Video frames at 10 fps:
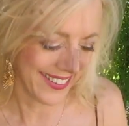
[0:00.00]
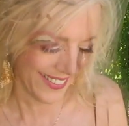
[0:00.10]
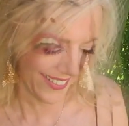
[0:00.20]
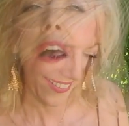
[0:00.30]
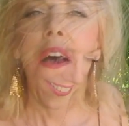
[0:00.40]

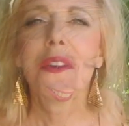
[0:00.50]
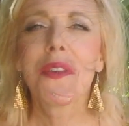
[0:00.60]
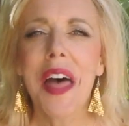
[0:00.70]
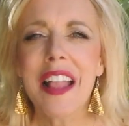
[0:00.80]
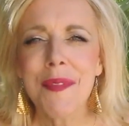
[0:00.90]
Great.
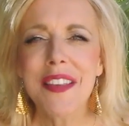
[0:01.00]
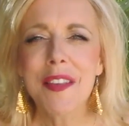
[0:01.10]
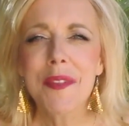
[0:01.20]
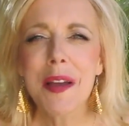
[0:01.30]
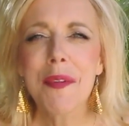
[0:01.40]
So that's my
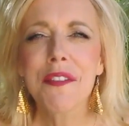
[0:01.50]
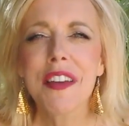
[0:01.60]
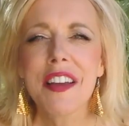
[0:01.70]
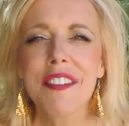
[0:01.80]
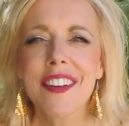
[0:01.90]
September
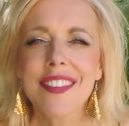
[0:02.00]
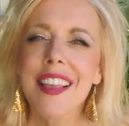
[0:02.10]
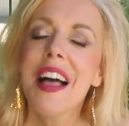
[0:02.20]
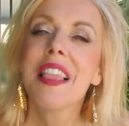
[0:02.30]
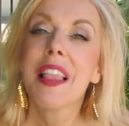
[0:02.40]
favorites.
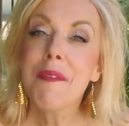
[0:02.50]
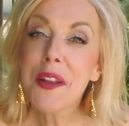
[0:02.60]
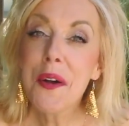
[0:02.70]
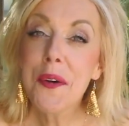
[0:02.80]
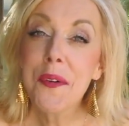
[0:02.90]
Let me
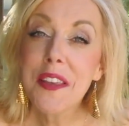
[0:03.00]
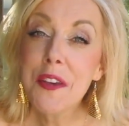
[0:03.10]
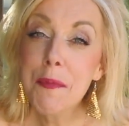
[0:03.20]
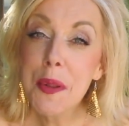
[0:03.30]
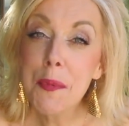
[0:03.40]
know what
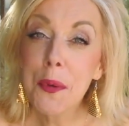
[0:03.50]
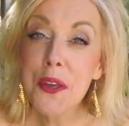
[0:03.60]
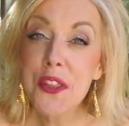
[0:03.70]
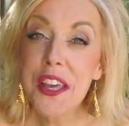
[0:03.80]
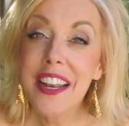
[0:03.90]
you've been
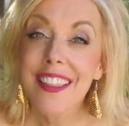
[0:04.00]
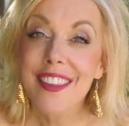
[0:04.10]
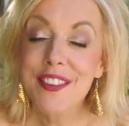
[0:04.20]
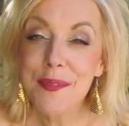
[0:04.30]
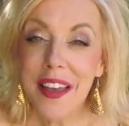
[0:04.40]
appreciating
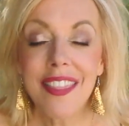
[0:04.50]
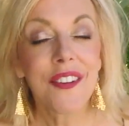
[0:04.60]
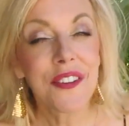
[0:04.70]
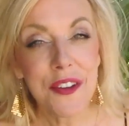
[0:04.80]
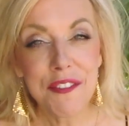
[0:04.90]
this month
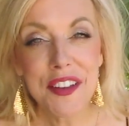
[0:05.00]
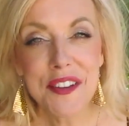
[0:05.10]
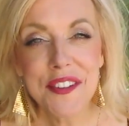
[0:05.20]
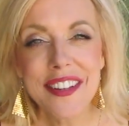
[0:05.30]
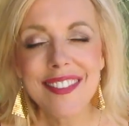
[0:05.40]
or your
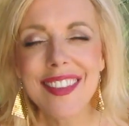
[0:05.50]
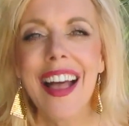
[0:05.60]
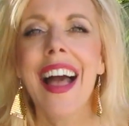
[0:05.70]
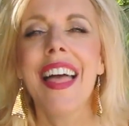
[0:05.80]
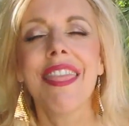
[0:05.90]
favorites.
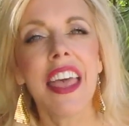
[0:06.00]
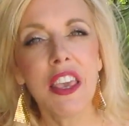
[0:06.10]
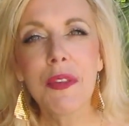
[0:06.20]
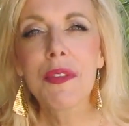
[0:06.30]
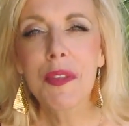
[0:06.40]

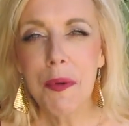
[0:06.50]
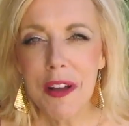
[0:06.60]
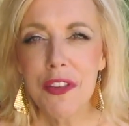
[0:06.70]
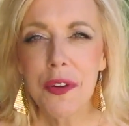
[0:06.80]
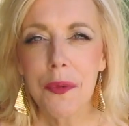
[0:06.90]
Thank you so
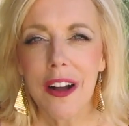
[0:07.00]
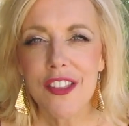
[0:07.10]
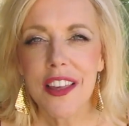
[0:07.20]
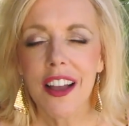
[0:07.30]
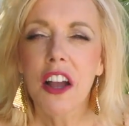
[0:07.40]
much for
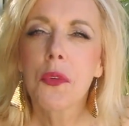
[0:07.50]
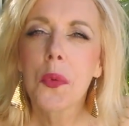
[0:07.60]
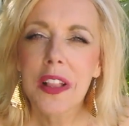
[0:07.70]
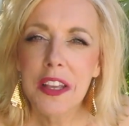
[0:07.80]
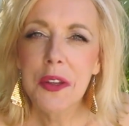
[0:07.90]
watching. I
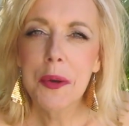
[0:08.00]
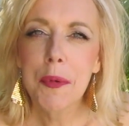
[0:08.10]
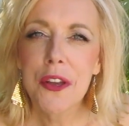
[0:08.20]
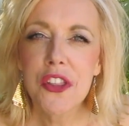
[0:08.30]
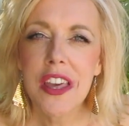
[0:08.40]
really do
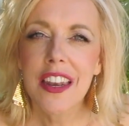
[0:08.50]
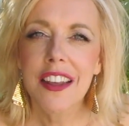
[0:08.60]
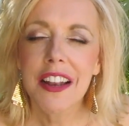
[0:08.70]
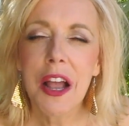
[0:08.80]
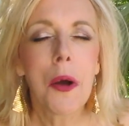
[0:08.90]
appreciate
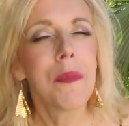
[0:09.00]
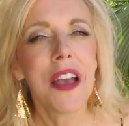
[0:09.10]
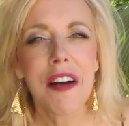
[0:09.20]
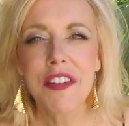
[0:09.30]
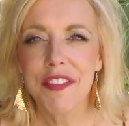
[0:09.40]
it. I hope you
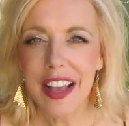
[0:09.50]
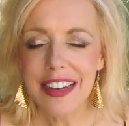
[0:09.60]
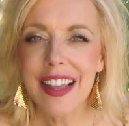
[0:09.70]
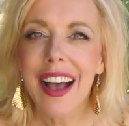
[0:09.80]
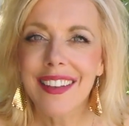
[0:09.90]
have a
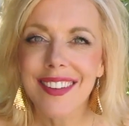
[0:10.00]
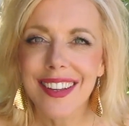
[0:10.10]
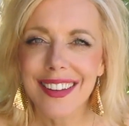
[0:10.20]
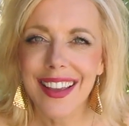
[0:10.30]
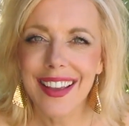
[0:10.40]

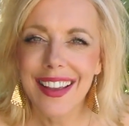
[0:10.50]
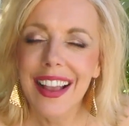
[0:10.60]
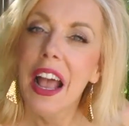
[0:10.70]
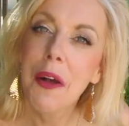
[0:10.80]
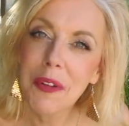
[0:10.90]
fantastic day,
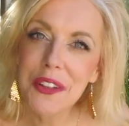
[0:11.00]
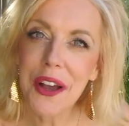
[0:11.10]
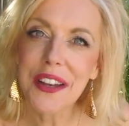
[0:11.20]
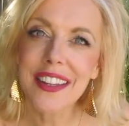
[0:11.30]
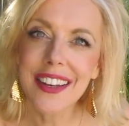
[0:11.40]
and we'll
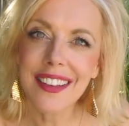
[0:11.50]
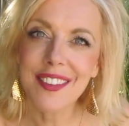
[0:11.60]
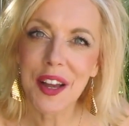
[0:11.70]
talk to you next